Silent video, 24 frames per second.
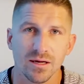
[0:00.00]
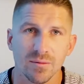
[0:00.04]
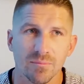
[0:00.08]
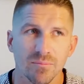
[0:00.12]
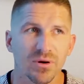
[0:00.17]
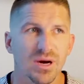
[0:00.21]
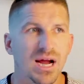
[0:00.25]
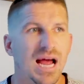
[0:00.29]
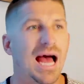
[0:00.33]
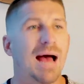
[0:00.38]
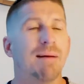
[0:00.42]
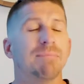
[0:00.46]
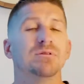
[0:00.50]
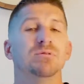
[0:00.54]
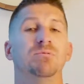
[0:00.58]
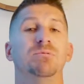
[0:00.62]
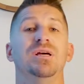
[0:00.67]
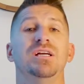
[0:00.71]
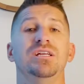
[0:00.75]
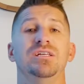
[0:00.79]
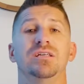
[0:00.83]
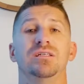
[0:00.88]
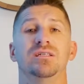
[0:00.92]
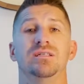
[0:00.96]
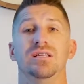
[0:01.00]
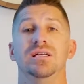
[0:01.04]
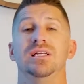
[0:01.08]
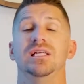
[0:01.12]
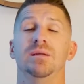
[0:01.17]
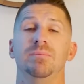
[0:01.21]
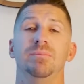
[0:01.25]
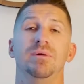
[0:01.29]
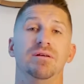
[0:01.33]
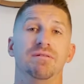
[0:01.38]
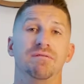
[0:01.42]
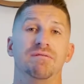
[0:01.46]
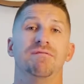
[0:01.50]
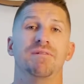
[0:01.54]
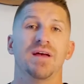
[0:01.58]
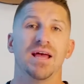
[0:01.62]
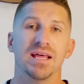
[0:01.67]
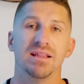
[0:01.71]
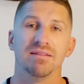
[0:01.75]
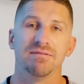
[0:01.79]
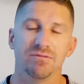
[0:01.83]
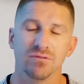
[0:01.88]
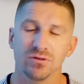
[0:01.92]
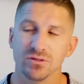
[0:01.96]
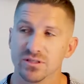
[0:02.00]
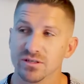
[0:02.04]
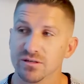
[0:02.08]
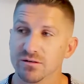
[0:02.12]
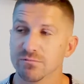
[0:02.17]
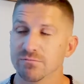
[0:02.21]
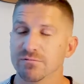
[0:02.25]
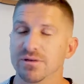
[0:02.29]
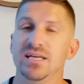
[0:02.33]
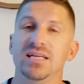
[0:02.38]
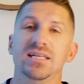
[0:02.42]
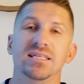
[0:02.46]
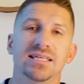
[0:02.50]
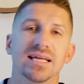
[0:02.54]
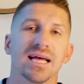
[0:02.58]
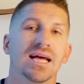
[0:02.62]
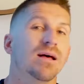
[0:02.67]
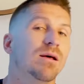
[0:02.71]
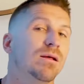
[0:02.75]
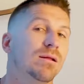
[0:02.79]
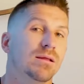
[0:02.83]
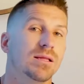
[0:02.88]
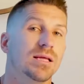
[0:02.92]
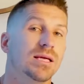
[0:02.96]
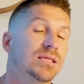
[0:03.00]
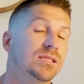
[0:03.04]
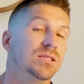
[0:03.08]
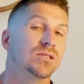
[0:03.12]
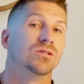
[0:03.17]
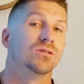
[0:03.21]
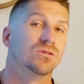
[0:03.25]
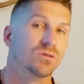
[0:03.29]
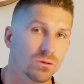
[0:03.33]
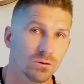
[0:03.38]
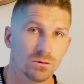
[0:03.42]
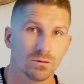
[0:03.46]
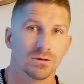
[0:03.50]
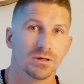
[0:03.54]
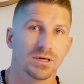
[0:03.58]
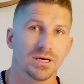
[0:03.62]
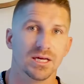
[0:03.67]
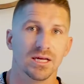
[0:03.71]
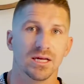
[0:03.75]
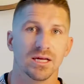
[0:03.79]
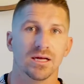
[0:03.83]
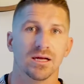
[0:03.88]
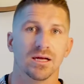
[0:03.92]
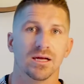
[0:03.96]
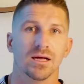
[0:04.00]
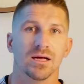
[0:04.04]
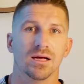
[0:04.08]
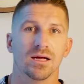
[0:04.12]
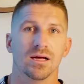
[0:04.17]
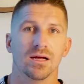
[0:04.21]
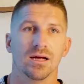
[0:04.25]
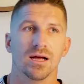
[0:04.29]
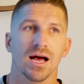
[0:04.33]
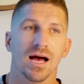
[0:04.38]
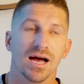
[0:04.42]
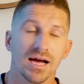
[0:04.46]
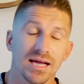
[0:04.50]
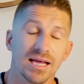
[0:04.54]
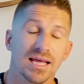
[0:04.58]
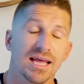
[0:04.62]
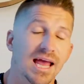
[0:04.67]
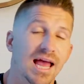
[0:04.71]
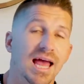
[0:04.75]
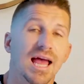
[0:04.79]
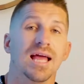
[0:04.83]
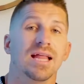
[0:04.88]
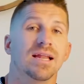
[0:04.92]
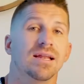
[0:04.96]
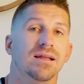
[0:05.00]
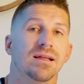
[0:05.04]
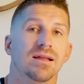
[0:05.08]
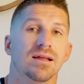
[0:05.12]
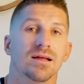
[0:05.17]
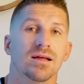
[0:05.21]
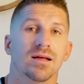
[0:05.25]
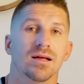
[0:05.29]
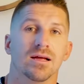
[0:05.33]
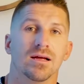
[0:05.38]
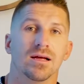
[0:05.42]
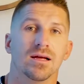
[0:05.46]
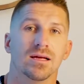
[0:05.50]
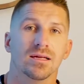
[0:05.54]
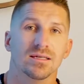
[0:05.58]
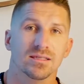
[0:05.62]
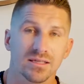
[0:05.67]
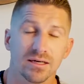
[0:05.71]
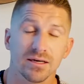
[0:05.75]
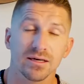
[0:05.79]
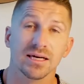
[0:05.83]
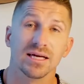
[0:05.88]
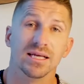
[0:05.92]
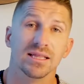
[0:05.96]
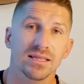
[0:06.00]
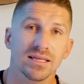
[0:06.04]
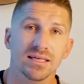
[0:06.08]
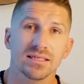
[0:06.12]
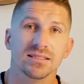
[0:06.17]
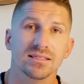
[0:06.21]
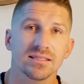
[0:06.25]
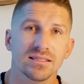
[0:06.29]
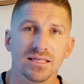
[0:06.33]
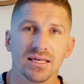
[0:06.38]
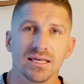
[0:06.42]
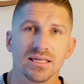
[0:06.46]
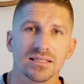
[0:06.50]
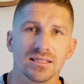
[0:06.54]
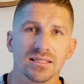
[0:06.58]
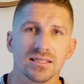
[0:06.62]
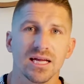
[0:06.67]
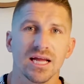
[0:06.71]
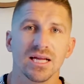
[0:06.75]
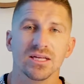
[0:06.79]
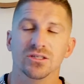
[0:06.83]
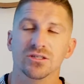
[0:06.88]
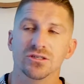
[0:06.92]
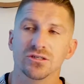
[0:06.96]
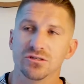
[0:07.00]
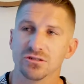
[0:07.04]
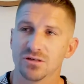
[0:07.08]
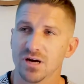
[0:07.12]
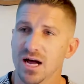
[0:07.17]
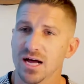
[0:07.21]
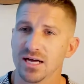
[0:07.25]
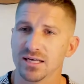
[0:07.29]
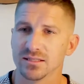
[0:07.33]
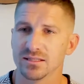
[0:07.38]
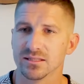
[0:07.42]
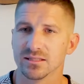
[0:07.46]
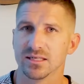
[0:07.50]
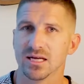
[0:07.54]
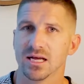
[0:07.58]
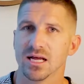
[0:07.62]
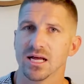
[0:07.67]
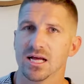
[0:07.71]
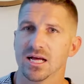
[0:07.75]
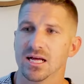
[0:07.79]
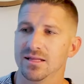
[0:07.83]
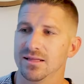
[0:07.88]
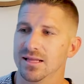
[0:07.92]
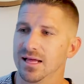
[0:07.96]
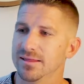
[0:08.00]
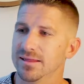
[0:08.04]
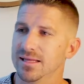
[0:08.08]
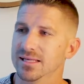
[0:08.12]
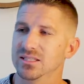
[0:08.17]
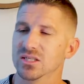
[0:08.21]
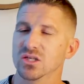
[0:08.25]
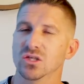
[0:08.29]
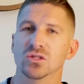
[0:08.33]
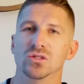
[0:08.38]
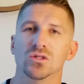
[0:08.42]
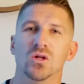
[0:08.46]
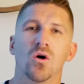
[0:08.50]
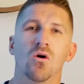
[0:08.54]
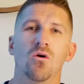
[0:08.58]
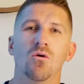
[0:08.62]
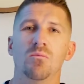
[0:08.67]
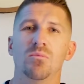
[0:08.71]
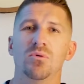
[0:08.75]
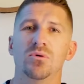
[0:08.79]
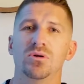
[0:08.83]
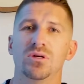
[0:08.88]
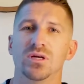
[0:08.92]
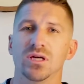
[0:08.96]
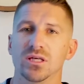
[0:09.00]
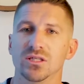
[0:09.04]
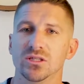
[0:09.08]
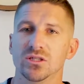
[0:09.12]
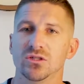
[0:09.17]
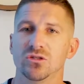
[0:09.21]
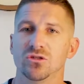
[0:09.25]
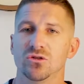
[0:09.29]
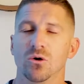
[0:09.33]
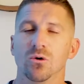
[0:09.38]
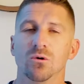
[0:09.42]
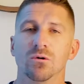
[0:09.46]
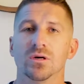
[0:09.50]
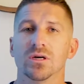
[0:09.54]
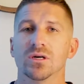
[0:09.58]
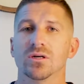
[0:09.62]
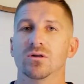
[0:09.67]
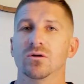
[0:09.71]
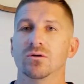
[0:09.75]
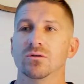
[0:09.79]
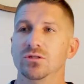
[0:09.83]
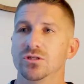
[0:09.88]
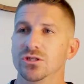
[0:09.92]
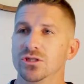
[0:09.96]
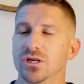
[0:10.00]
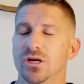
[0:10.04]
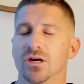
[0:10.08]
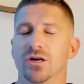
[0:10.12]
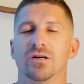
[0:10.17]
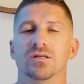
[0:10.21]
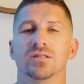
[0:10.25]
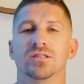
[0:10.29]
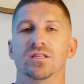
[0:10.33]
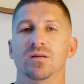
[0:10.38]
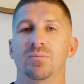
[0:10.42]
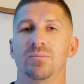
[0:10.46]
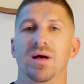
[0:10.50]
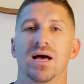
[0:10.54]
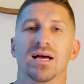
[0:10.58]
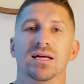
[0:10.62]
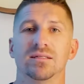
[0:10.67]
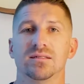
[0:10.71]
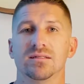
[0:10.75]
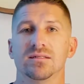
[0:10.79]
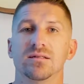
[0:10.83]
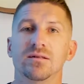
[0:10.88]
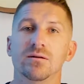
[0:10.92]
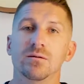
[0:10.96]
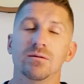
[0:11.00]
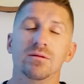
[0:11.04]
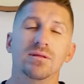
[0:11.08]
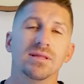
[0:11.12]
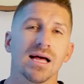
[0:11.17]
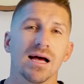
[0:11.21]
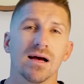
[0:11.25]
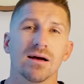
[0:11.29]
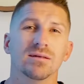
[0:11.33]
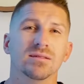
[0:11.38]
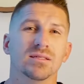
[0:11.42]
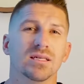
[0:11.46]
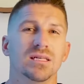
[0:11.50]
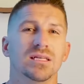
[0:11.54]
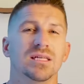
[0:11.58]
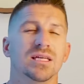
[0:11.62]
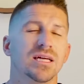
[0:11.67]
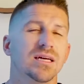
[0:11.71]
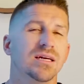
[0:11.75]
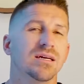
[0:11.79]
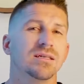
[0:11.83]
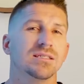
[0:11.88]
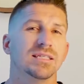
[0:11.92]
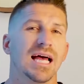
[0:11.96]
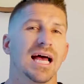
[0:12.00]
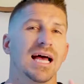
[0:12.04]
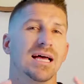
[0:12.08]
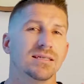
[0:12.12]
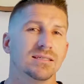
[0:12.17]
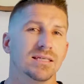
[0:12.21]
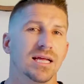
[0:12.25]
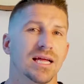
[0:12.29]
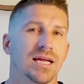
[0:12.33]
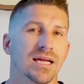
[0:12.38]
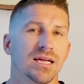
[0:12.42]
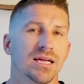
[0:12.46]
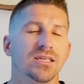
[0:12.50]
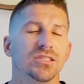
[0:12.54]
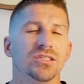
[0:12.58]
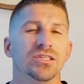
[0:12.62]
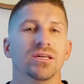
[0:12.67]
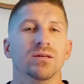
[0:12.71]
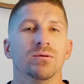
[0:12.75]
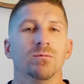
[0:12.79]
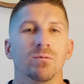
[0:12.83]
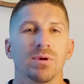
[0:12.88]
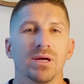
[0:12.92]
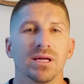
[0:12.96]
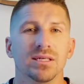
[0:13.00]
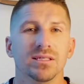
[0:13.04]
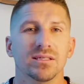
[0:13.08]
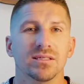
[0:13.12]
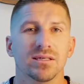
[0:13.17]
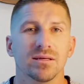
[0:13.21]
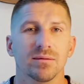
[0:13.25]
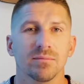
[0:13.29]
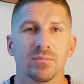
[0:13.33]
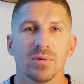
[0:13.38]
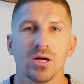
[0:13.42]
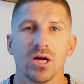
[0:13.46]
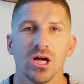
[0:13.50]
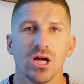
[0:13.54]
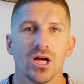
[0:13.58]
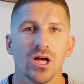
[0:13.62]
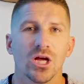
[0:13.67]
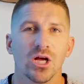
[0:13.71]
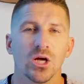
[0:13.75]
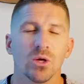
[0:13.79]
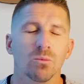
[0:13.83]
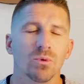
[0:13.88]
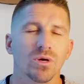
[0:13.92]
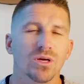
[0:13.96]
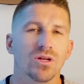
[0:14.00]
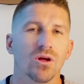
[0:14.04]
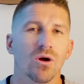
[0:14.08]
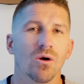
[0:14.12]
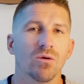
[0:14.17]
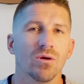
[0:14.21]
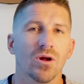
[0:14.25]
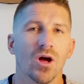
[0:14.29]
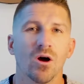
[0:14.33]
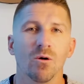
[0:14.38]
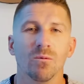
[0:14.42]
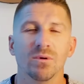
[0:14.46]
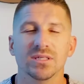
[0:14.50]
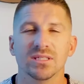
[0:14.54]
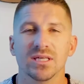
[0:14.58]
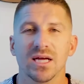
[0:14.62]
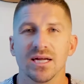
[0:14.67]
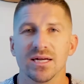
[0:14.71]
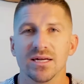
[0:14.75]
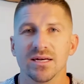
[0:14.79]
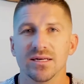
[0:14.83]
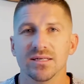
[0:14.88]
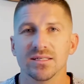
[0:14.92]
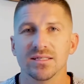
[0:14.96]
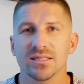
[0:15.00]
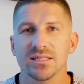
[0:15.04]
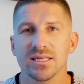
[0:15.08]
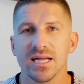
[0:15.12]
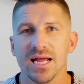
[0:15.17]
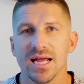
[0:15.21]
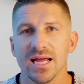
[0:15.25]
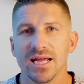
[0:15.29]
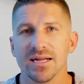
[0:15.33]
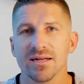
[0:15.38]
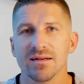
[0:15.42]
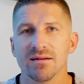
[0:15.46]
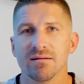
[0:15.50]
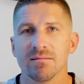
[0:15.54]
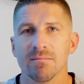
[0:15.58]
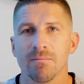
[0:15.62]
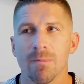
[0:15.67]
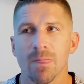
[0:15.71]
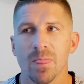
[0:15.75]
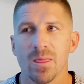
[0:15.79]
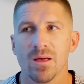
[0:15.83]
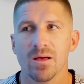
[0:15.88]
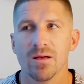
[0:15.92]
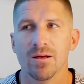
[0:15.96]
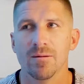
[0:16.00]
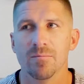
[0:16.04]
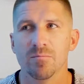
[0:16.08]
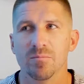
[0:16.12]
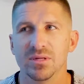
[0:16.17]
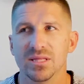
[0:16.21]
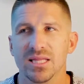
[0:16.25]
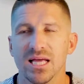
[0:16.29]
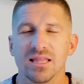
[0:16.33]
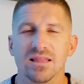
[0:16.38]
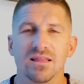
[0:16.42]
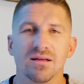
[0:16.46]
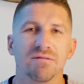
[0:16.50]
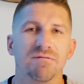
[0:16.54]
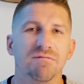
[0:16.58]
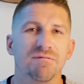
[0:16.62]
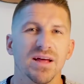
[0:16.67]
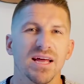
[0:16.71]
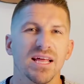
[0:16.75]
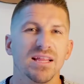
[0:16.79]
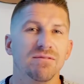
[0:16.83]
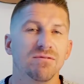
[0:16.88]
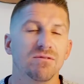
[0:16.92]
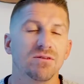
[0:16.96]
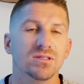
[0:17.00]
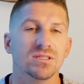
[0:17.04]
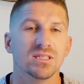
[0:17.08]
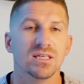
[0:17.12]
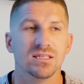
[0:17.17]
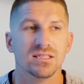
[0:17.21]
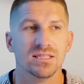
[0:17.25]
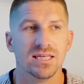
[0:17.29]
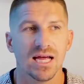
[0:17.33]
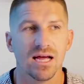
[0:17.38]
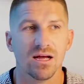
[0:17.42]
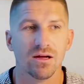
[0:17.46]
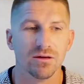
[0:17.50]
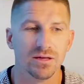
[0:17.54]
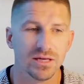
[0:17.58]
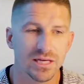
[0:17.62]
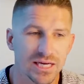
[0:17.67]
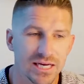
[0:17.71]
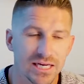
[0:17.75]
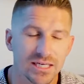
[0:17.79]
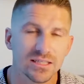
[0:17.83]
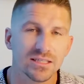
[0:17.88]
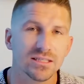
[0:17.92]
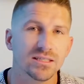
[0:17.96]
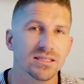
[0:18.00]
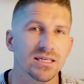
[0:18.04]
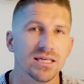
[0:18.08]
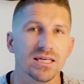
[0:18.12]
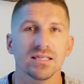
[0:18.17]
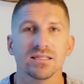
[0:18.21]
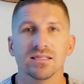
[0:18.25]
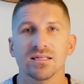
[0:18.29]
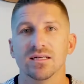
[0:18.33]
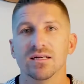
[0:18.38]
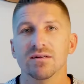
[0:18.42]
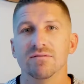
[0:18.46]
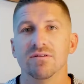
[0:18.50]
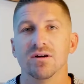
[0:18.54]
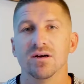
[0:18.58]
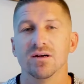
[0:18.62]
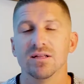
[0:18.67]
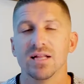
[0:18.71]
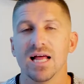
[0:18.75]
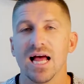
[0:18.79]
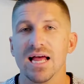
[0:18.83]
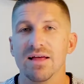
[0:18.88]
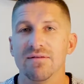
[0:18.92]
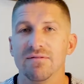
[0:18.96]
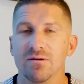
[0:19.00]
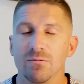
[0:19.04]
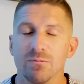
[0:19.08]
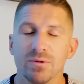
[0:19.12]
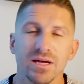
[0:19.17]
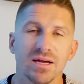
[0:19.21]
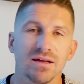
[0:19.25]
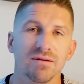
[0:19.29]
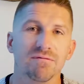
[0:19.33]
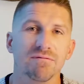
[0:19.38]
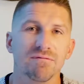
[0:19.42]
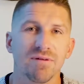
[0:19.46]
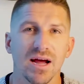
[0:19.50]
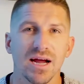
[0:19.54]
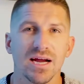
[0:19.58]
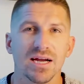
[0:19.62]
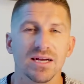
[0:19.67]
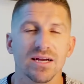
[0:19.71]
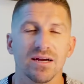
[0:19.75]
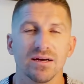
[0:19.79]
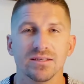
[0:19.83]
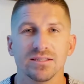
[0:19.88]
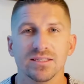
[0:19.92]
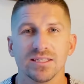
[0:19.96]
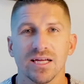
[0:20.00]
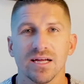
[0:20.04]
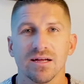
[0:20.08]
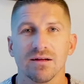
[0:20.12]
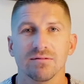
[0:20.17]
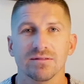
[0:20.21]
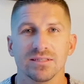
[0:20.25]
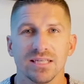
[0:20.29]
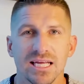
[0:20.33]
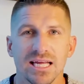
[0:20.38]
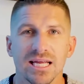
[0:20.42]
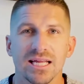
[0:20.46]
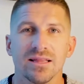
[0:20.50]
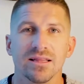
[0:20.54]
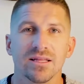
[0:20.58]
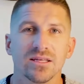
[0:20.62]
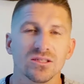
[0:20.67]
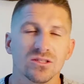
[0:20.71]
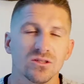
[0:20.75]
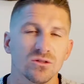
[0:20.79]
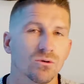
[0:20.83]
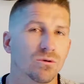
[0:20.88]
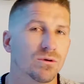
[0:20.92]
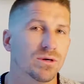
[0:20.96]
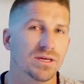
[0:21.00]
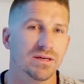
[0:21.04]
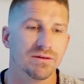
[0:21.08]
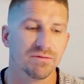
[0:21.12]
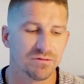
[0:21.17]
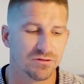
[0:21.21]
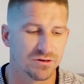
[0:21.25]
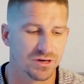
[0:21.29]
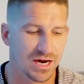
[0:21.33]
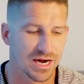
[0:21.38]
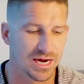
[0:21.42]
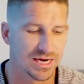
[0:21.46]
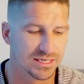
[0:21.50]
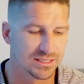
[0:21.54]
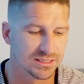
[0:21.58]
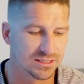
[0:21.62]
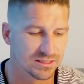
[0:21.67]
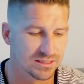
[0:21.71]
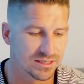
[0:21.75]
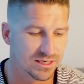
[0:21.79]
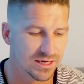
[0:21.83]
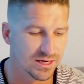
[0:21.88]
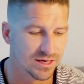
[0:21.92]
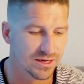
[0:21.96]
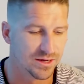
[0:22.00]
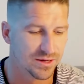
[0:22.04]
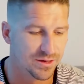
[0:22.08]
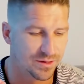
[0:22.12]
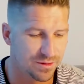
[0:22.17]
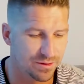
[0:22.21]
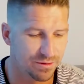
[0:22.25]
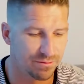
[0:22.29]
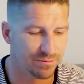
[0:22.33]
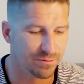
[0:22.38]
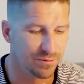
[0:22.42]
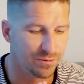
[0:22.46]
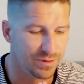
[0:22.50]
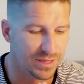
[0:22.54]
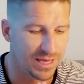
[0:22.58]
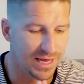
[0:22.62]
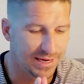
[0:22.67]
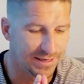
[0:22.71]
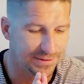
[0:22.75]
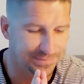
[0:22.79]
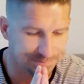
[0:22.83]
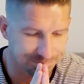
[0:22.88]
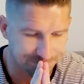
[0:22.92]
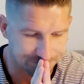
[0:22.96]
Perhaps we just need to be faithful to retell this story again during this season and trust that this global historical church, the past 2,000 years, has ancient wisdom we don't always understand, but that they're faithful to tell each season of our life, and we can find ourselves in the story of Christ through that.